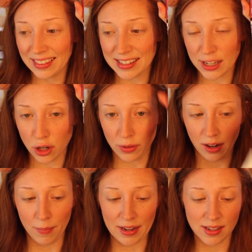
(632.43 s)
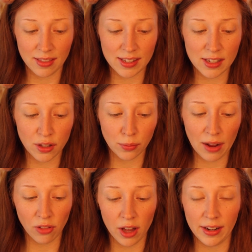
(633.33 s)
these I don't recommend. This is the
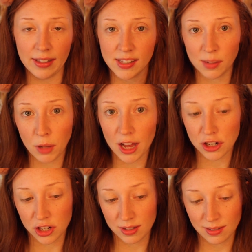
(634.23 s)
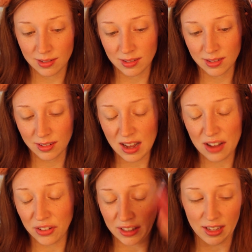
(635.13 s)
Revlon Insta Blush.
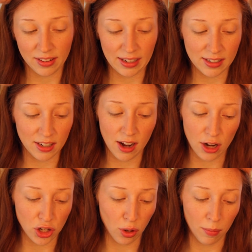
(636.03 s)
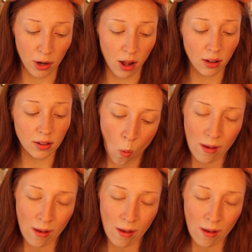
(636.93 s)
I feel like that like did not show up at all.